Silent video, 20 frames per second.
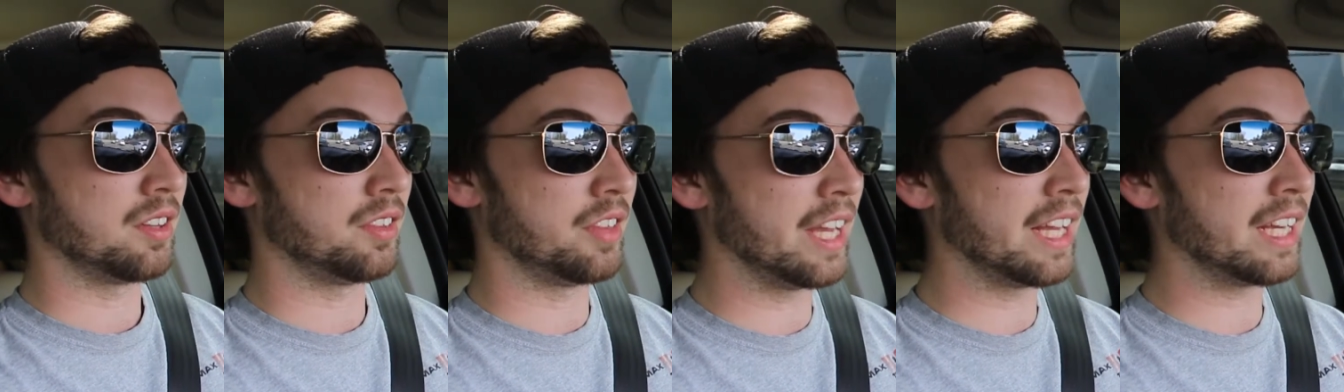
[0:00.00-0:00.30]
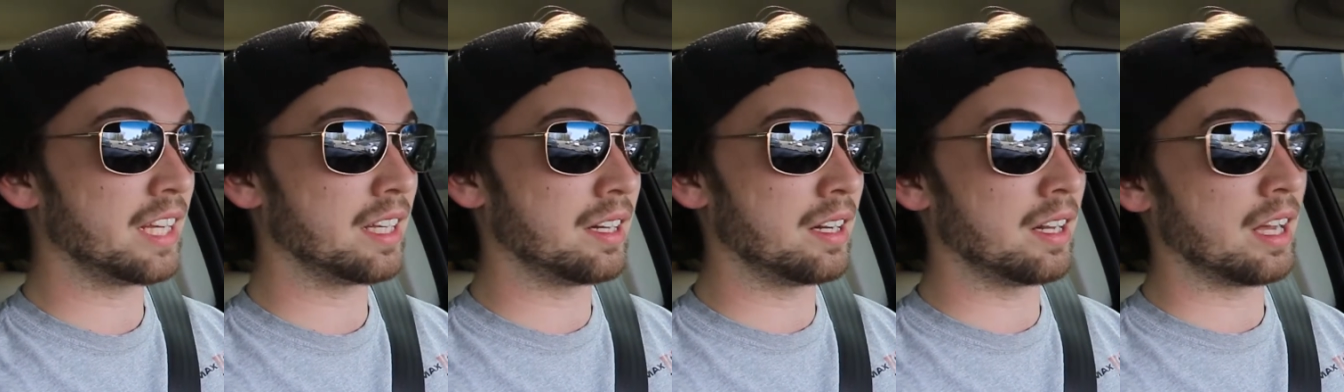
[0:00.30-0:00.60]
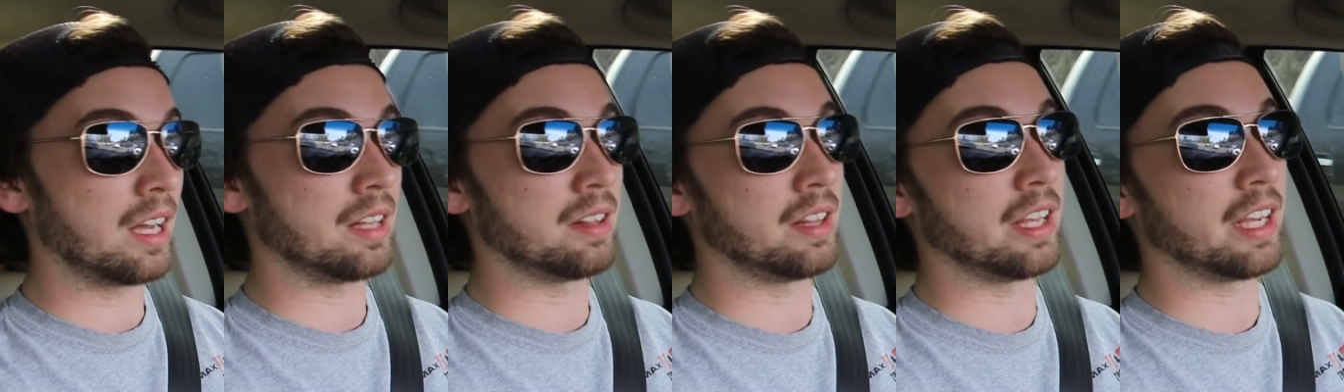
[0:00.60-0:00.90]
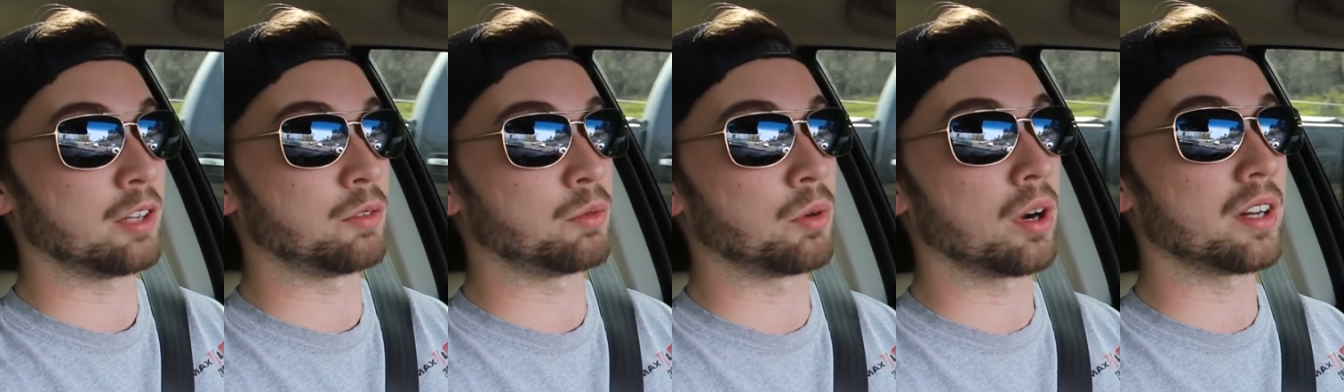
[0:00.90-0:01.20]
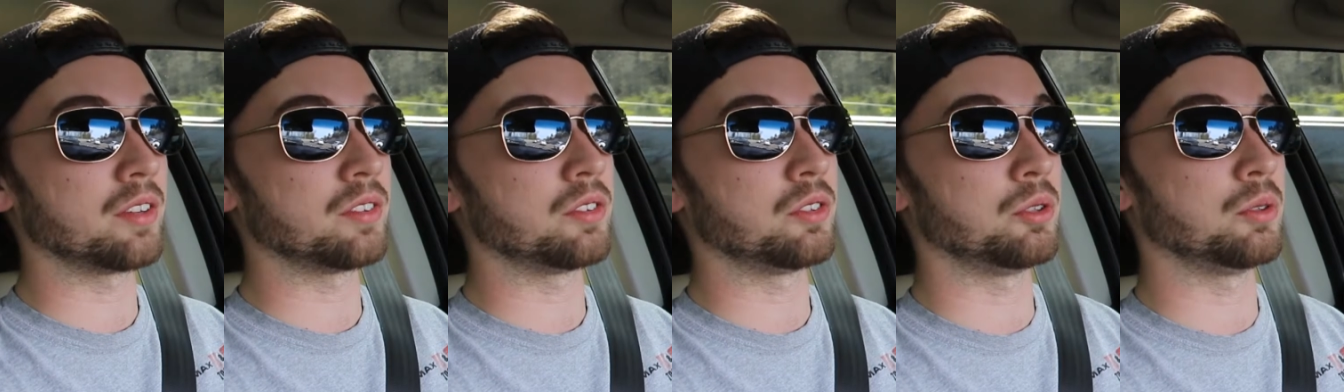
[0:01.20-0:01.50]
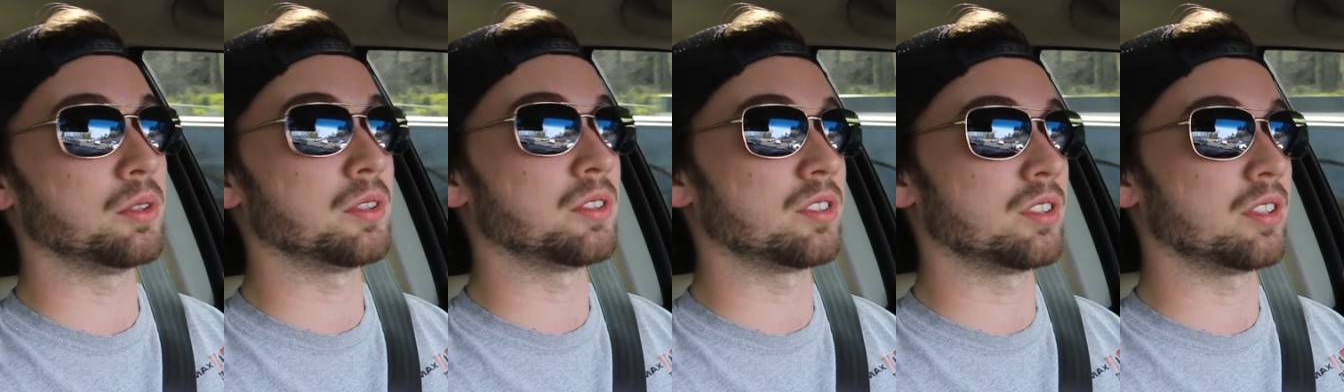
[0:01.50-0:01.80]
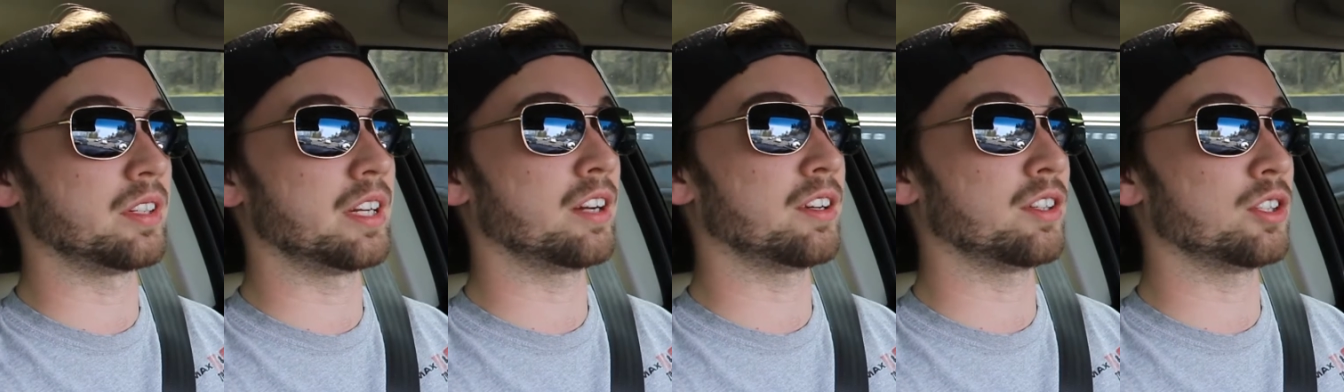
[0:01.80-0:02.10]
they could run into a
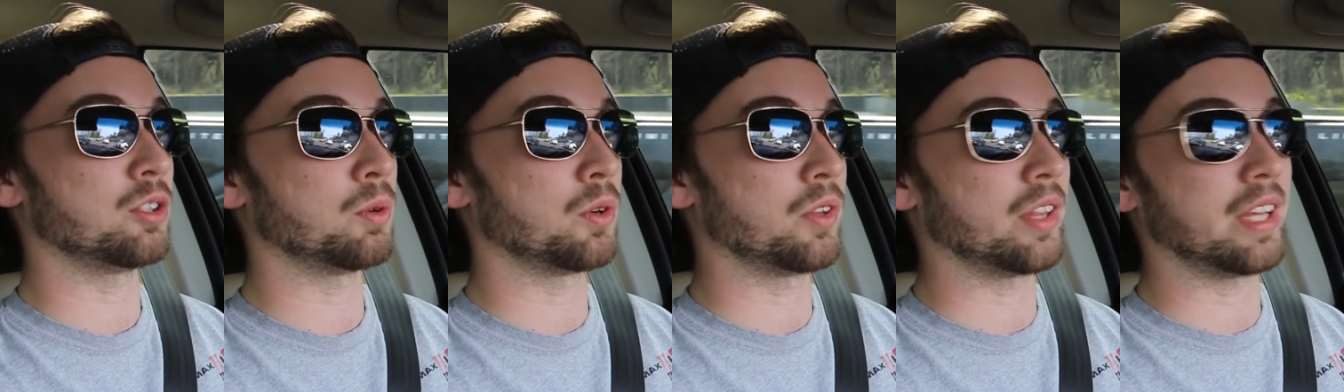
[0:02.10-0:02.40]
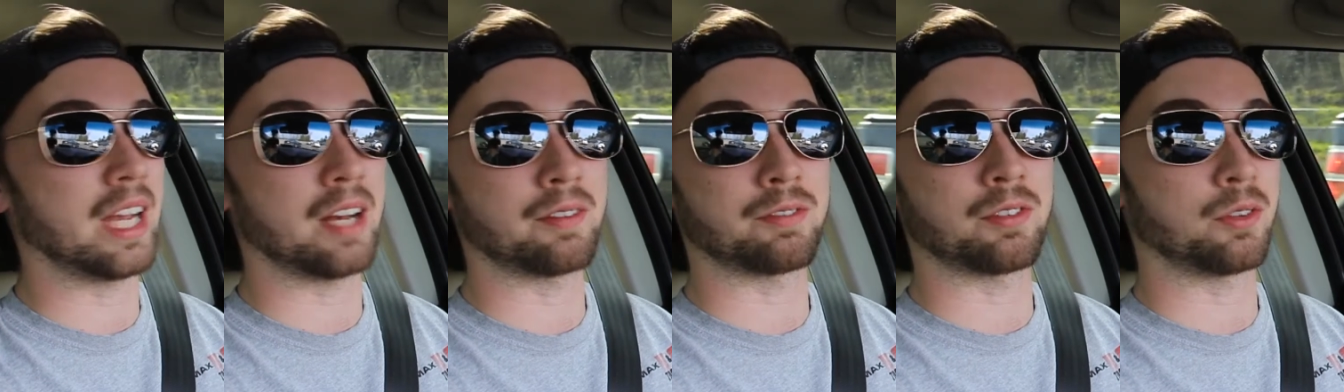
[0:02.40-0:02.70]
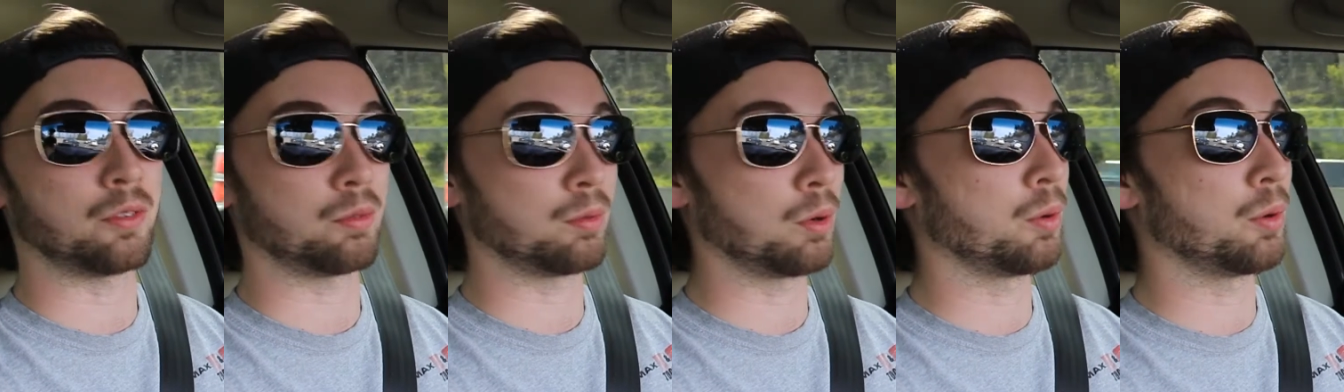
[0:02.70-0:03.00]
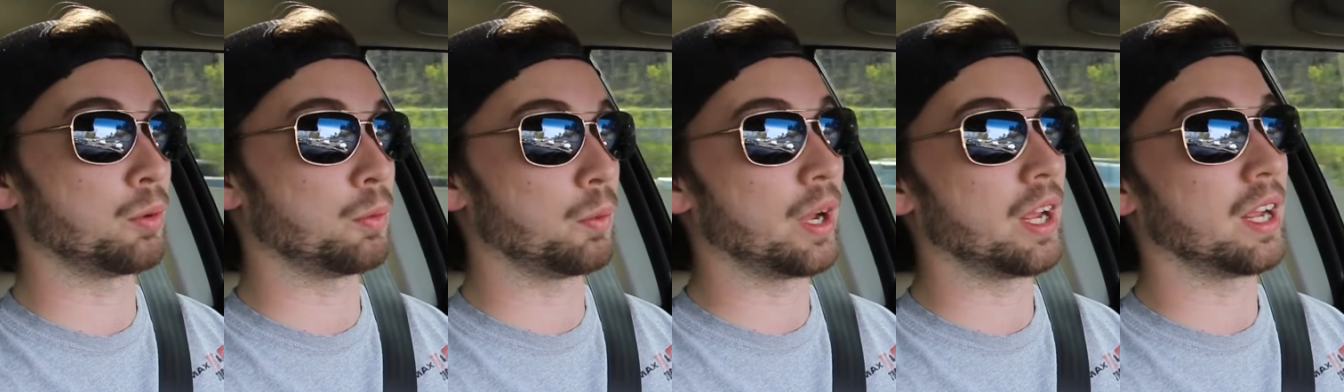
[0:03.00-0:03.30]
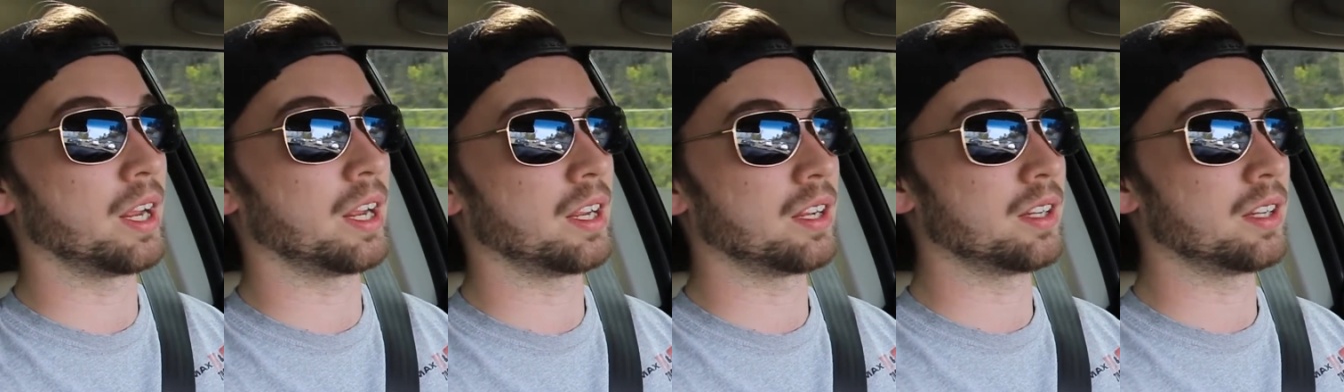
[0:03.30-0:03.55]
scenario where they have to throw it away,